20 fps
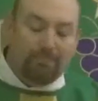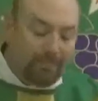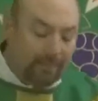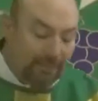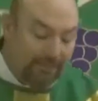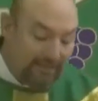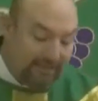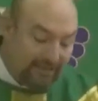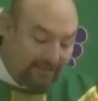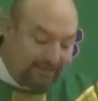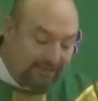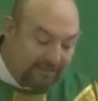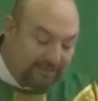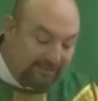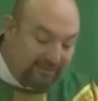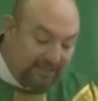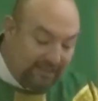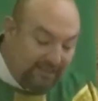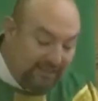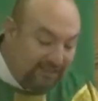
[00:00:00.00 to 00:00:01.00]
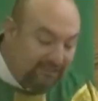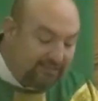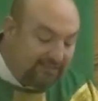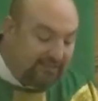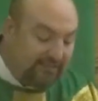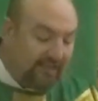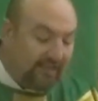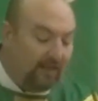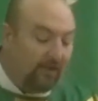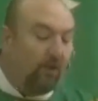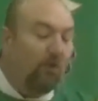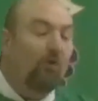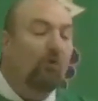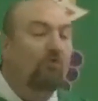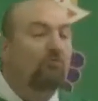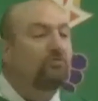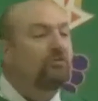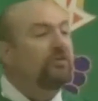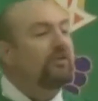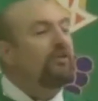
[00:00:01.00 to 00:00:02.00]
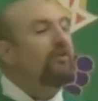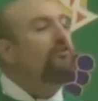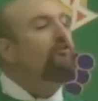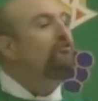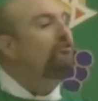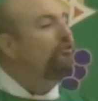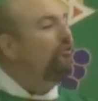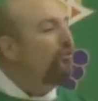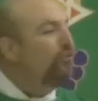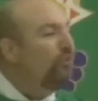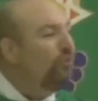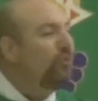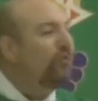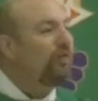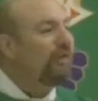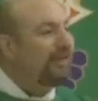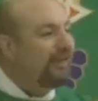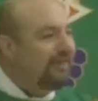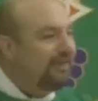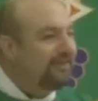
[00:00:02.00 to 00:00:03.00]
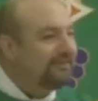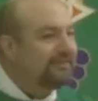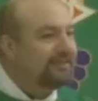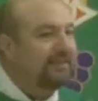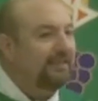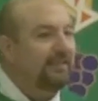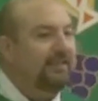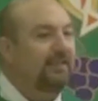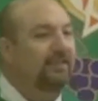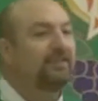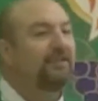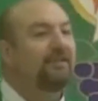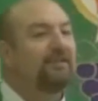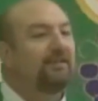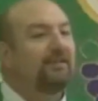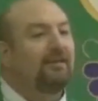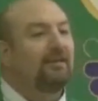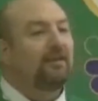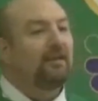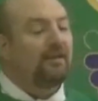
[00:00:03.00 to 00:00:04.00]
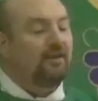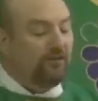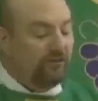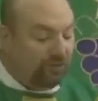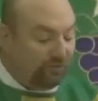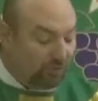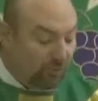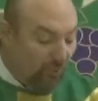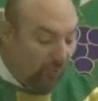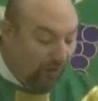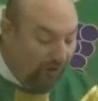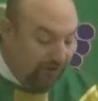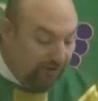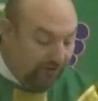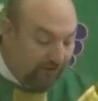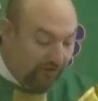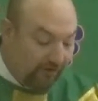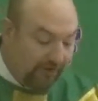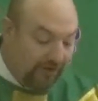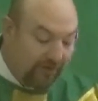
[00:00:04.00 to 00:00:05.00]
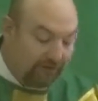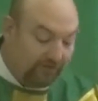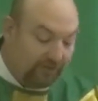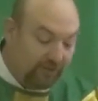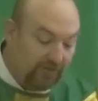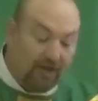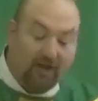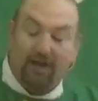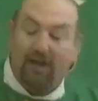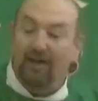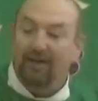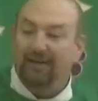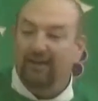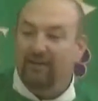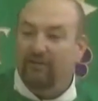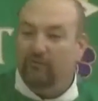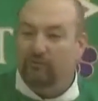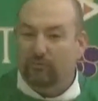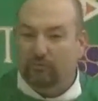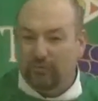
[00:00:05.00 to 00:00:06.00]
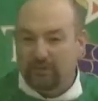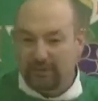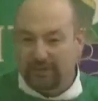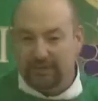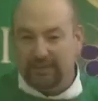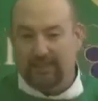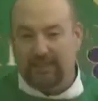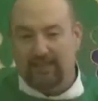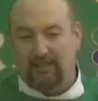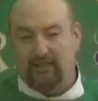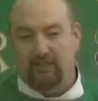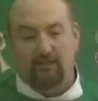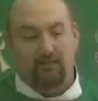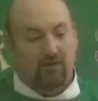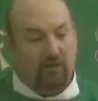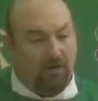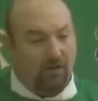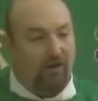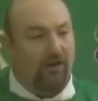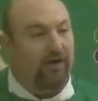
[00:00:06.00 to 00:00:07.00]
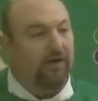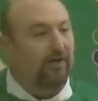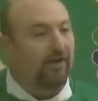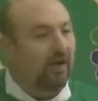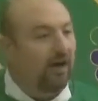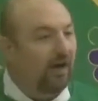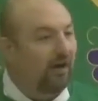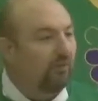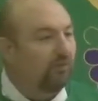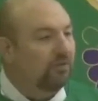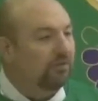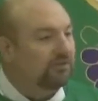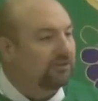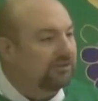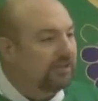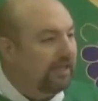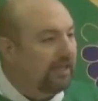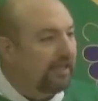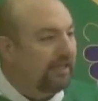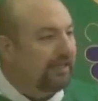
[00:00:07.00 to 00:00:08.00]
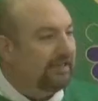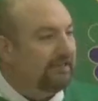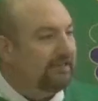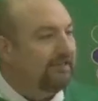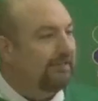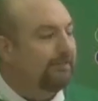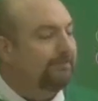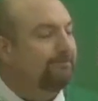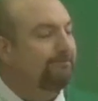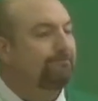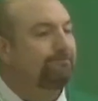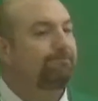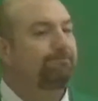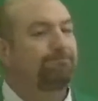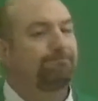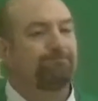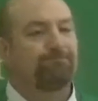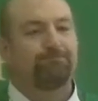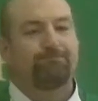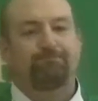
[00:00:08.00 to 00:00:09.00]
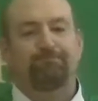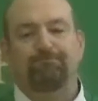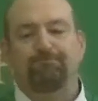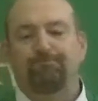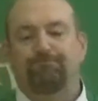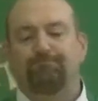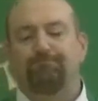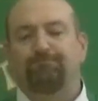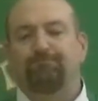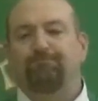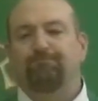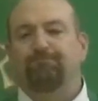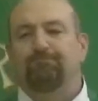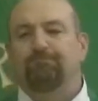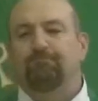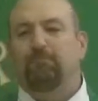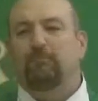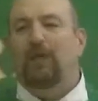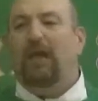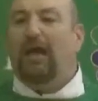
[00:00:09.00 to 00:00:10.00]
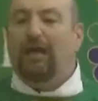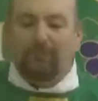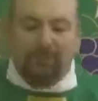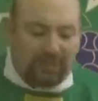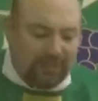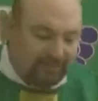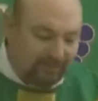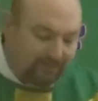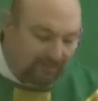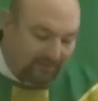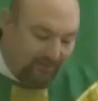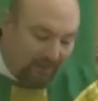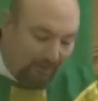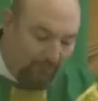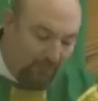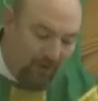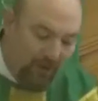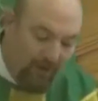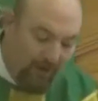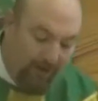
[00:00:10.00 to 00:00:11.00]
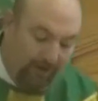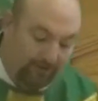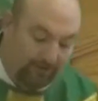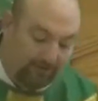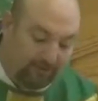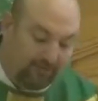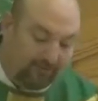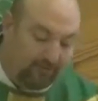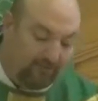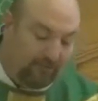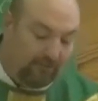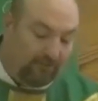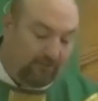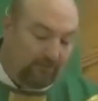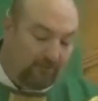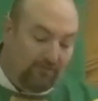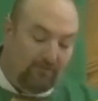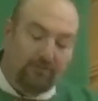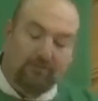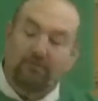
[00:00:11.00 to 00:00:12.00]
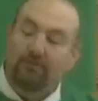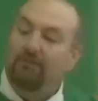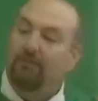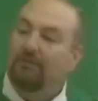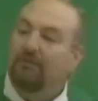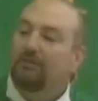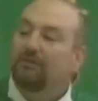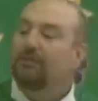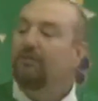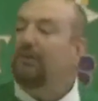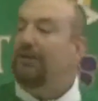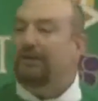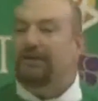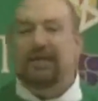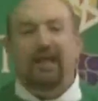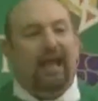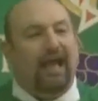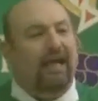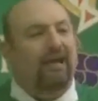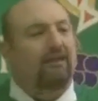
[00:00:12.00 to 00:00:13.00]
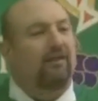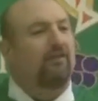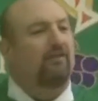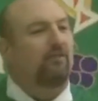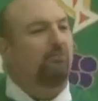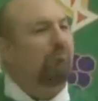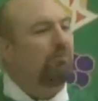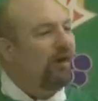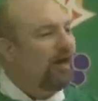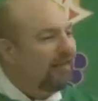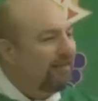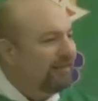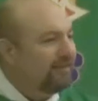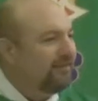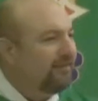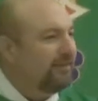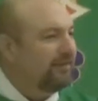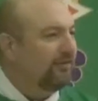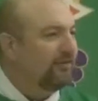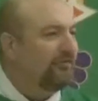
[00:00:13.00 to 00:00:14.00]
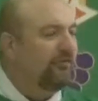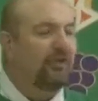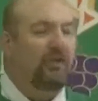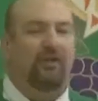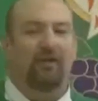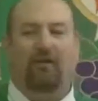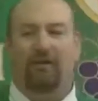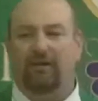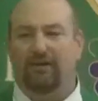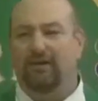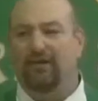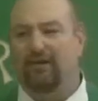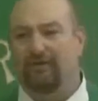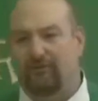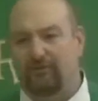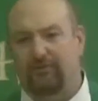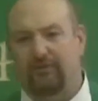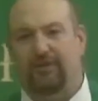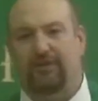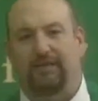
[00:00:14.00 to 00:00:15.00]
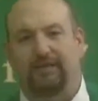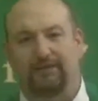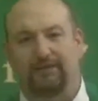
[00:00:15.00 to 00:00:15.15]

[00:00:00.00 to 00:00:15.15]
it is easy, only too easy, to wonder if God is really on our side. I mean, come on. Look at the politics in our country.